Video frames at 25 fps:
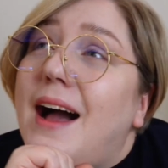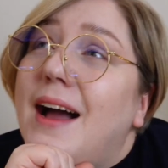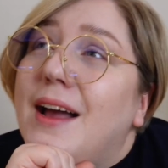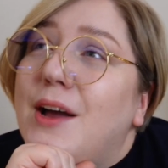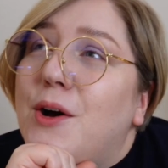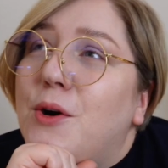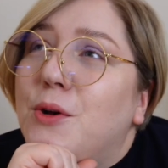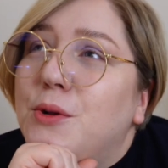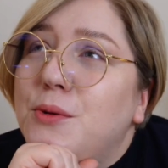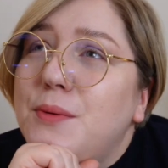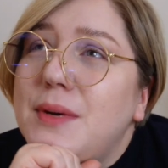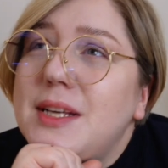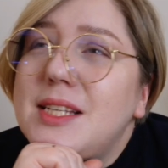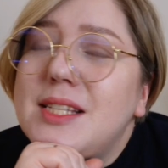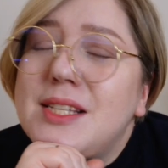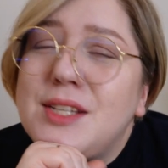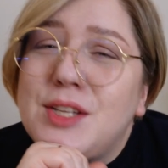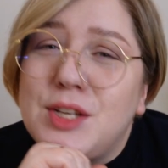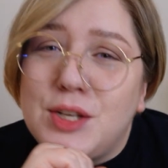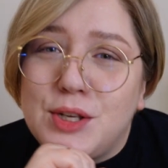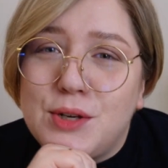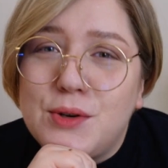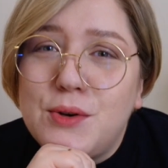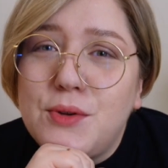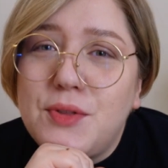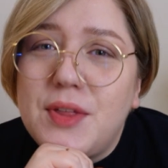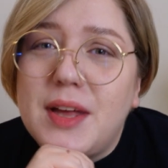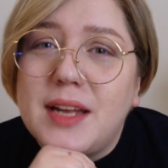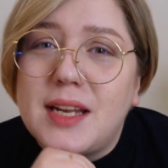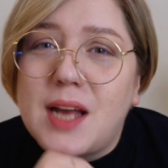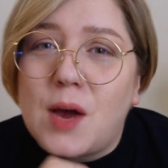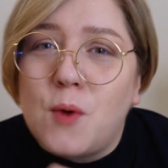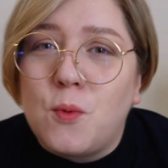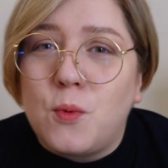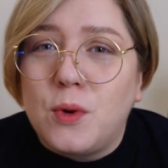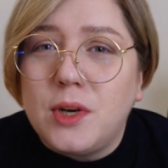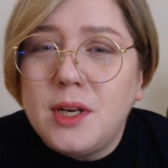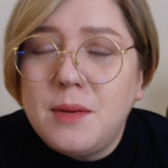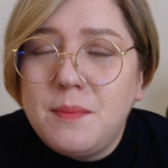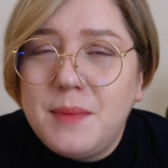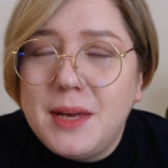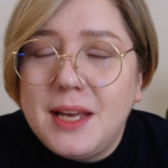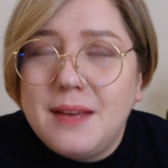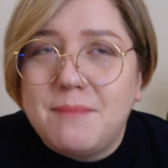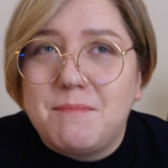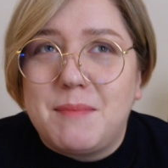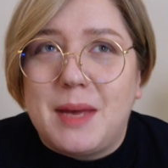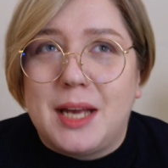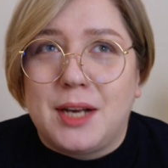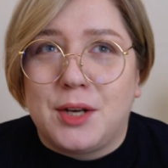I always knew that I want to
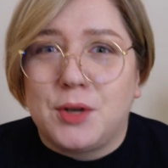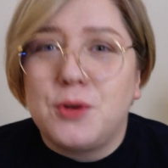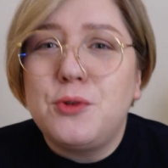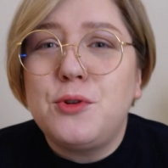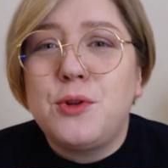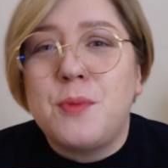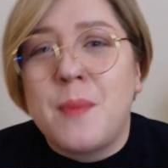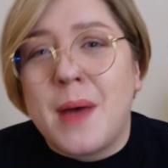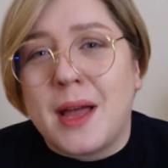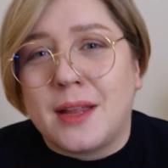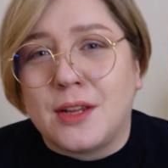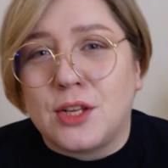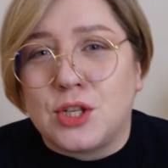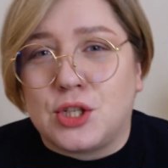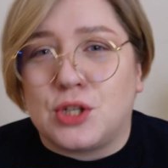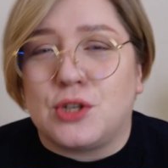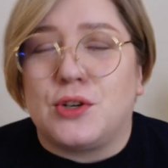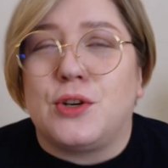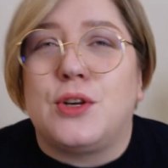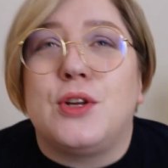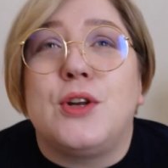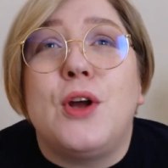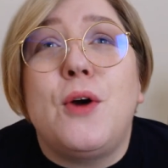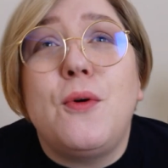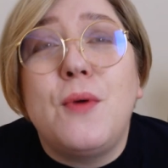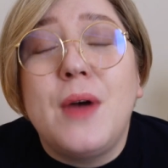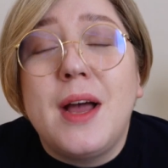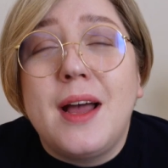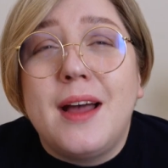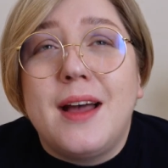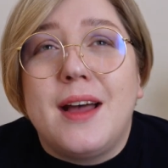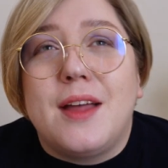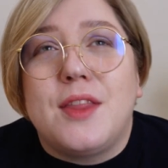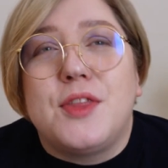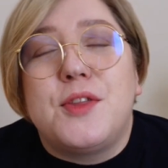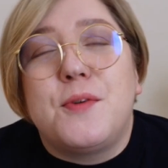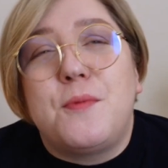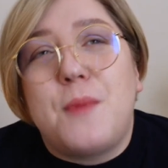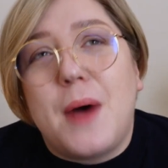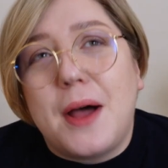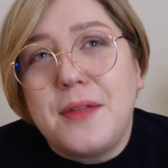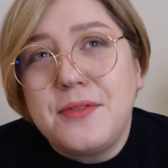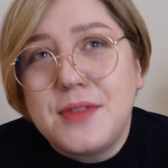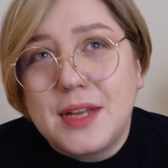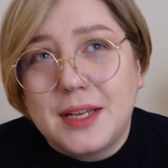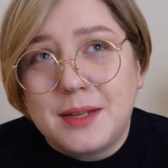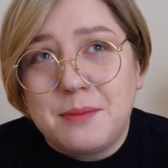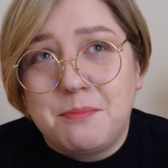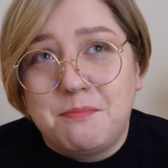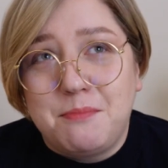be a good manager, you know, the one
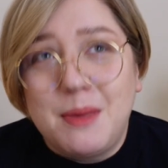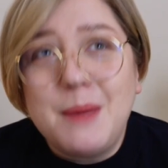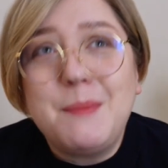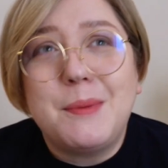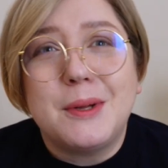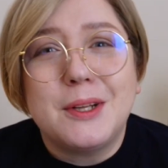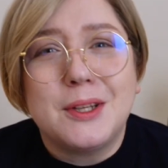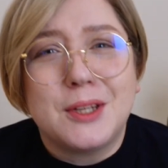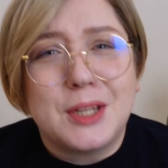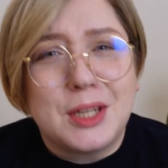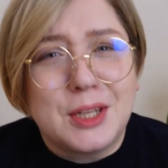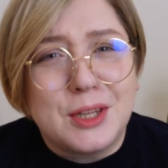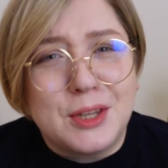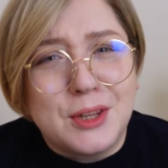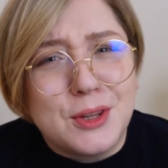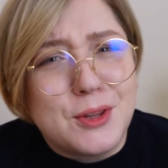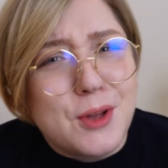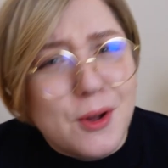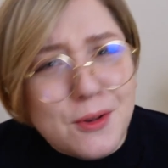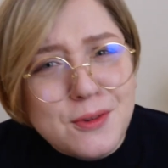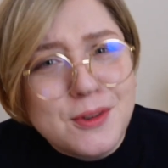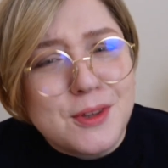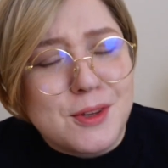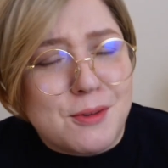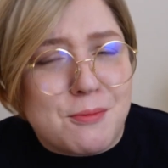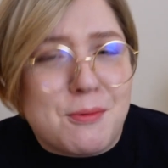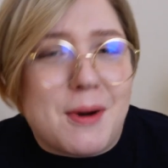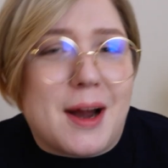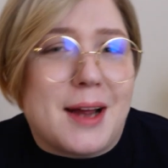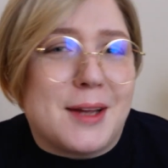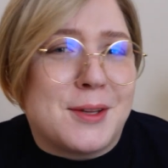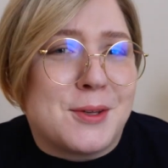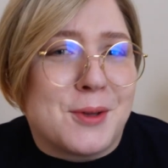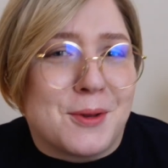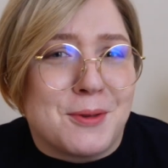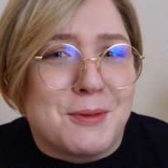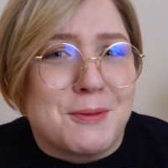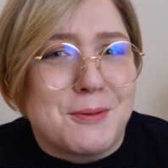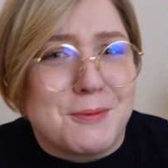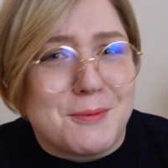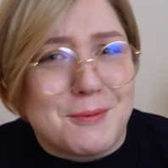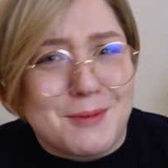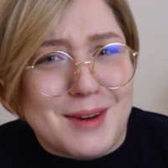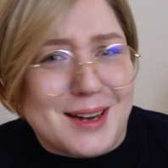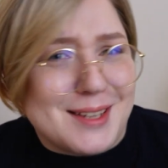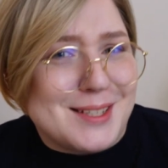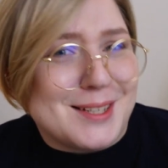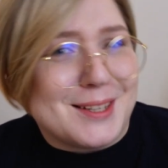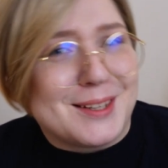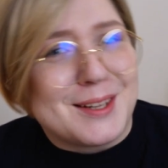that people don't write on
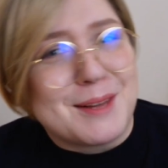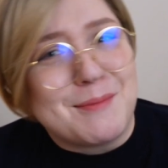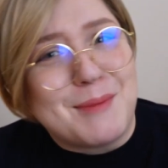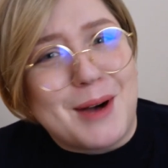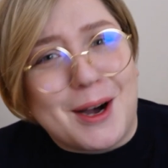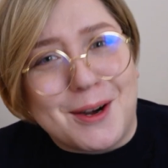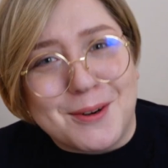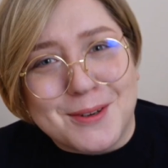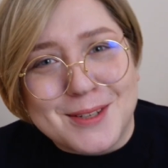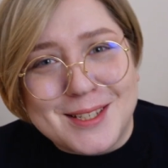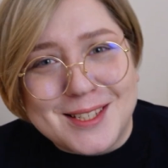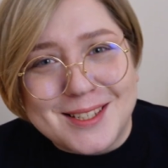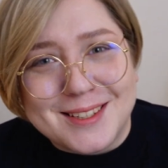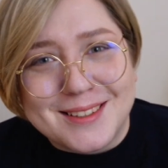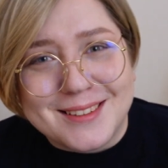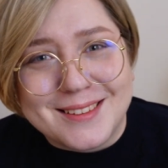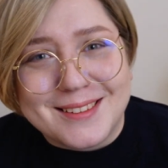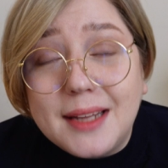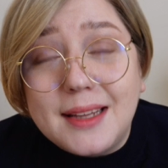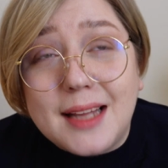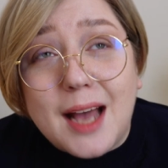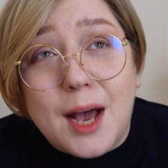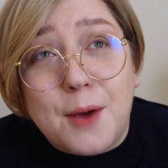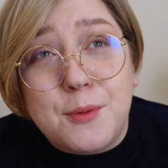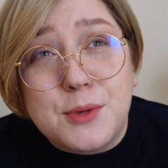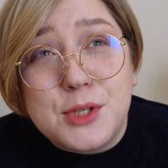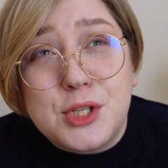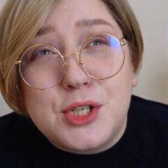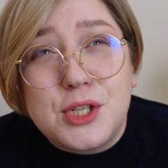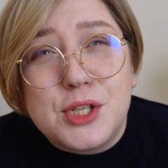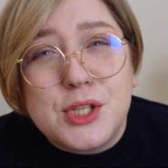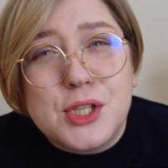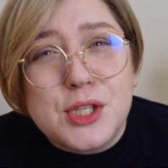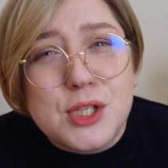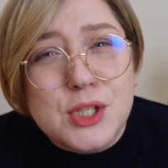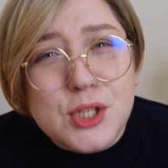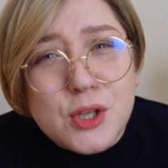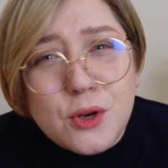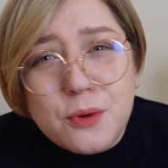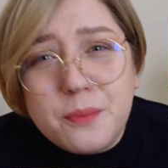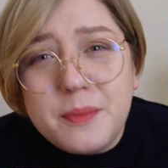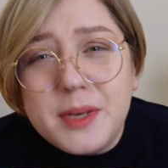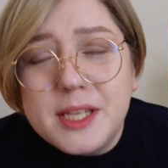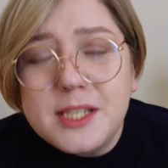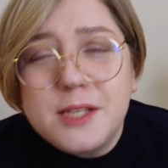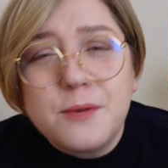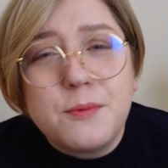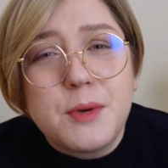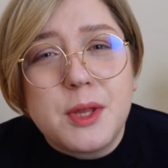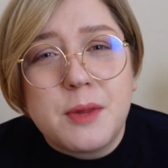Reddit about. But I was just so
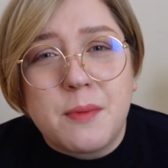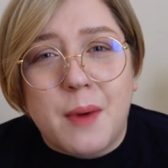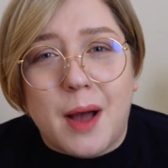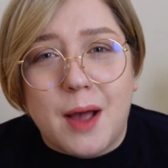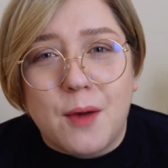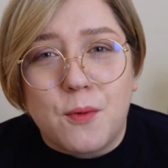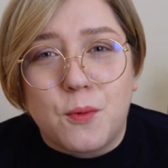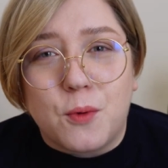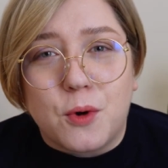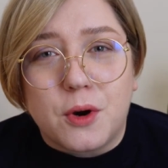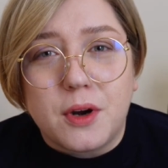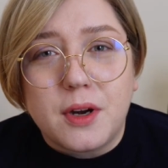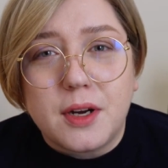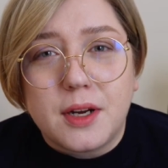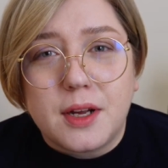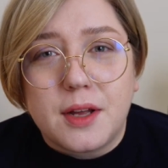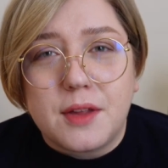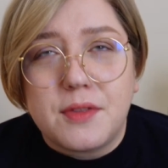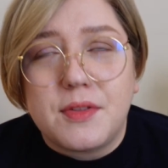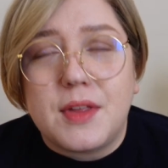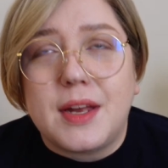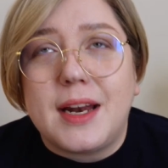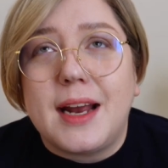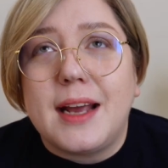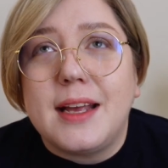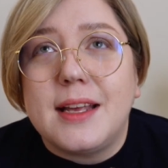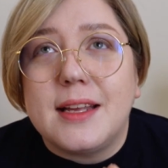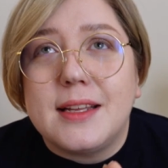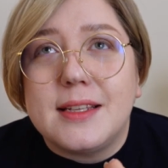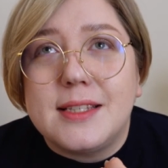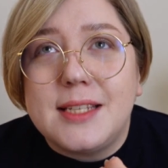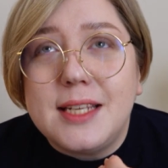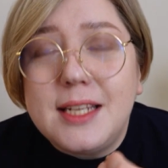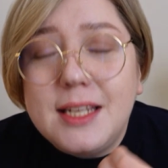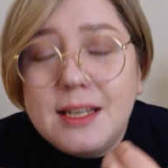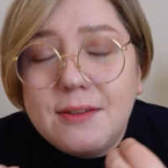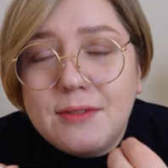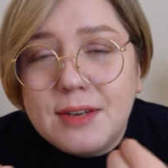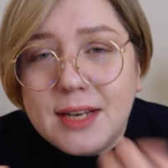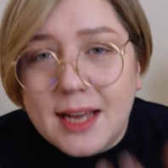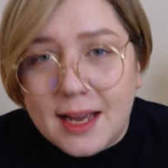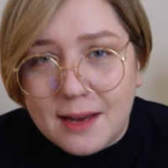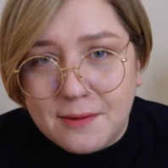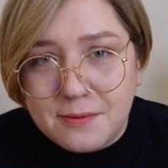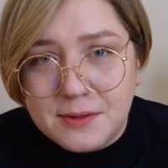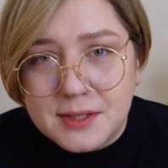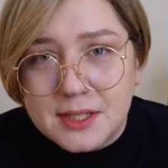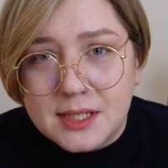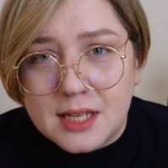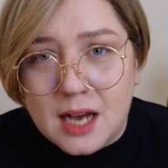busy with my work that I didn't even
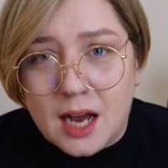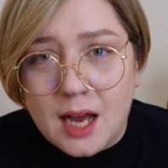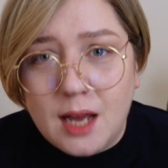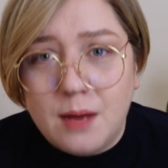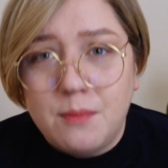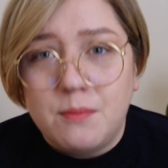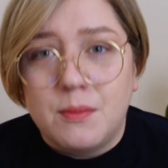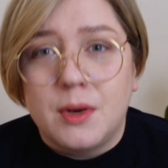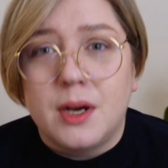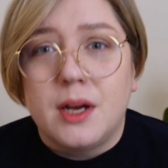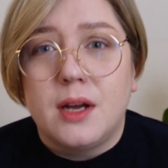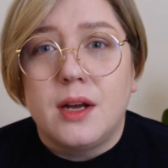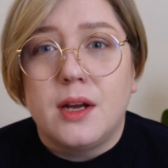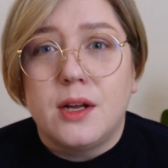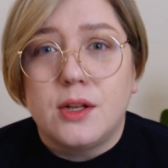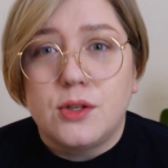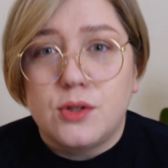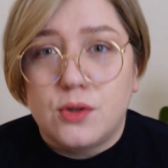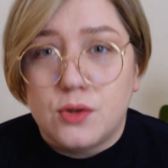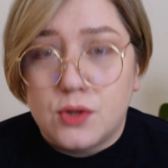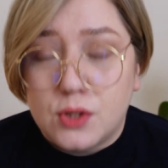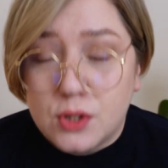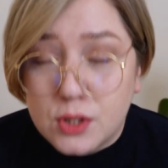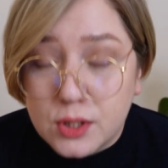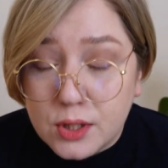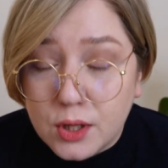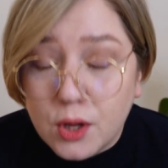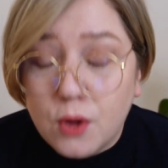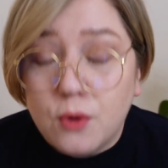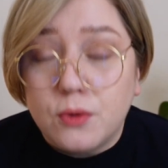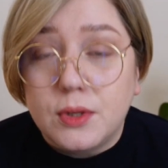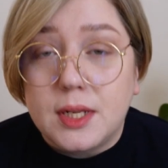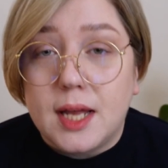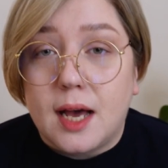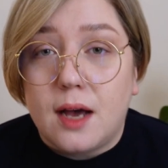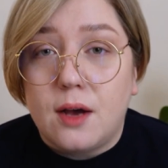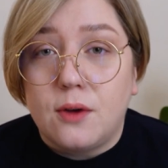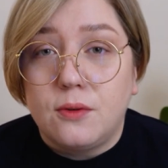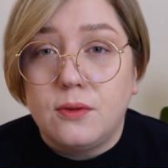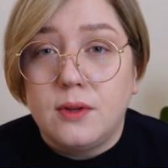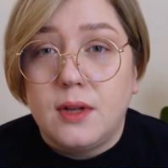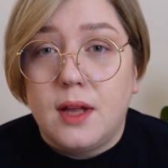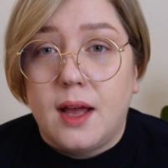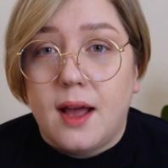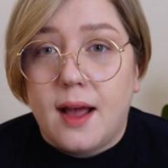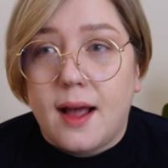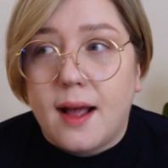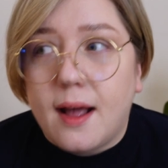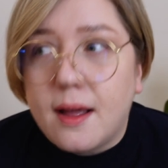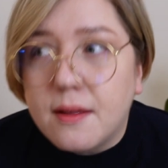have time to slow
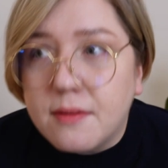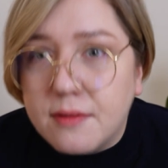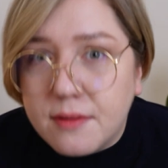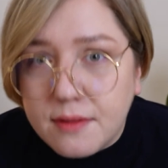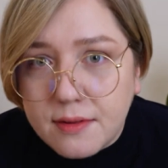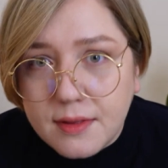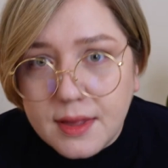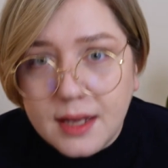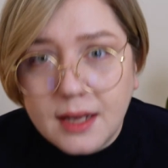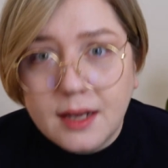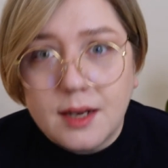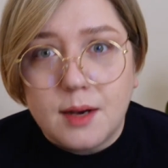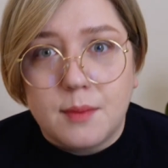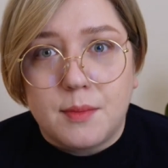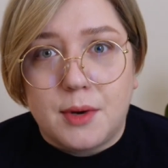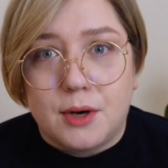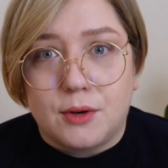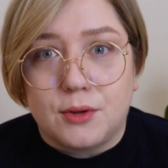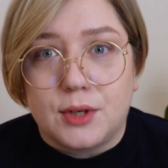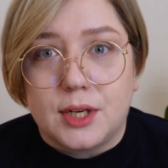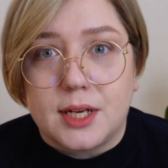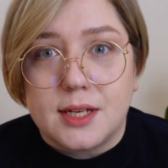down and think about